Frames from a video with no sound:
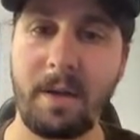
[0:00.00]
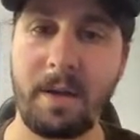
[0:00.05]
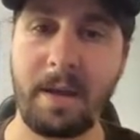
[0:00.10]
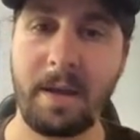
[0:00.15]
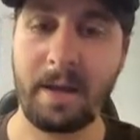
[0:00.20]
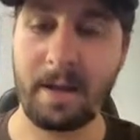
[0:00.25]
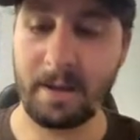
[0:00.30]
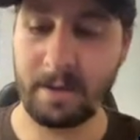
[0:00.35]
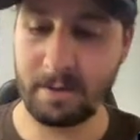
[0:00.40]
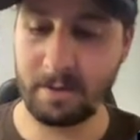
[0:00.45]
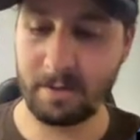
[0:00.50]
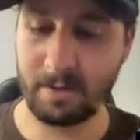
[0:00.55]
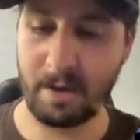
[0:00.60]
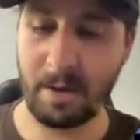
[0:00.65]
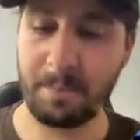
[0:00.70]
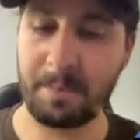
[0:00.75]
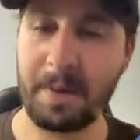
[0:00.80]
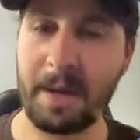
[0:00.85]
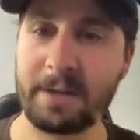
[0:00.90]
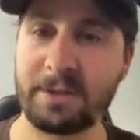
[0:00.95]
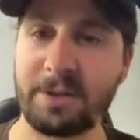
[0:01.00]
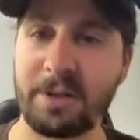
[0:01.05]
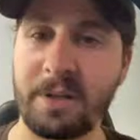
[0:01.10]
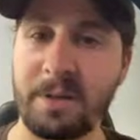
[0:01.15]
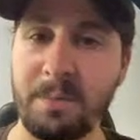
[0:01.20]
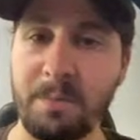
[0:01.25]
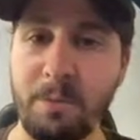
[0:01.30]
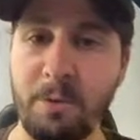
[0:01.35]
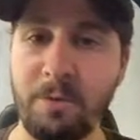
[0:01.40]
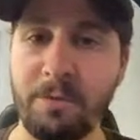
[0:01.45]
And I'm actually
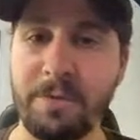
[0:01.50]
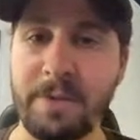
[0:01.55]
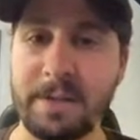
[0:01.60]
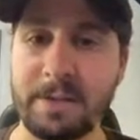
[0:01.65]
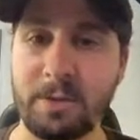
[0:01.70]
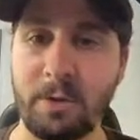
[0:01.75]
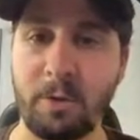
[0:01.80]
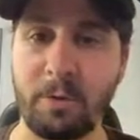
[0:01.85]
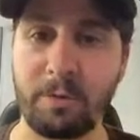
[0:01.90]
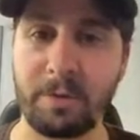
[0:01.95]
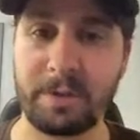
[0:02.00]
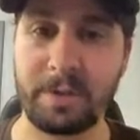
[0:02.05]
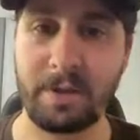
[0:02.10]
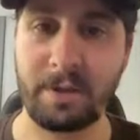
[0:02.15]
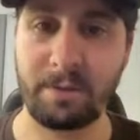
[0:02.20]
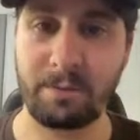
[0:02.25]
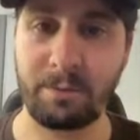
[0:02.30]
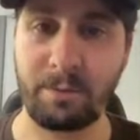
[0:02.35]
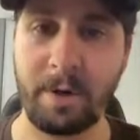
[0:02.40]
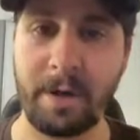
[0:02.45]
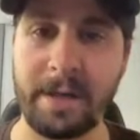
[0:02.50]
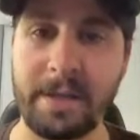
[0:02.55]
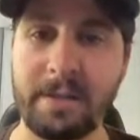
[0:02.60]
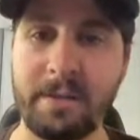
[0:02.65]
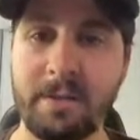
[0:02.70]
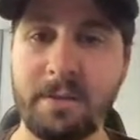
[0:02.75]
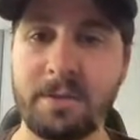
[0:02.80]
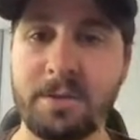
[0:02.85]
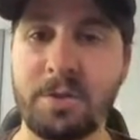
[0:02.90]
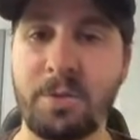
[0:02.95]
going to move this over to the
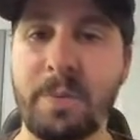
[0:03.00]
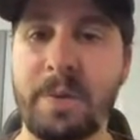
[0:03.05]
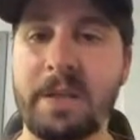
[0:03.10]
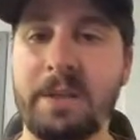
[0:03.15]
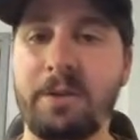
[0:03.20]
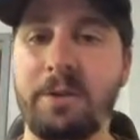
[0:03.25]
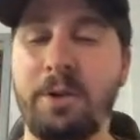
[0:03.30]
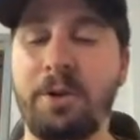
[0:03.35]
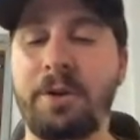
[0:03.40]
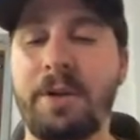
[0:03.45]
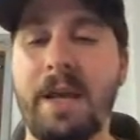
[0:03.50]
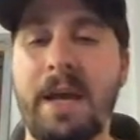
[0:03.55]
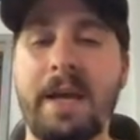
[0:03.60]
right so we can look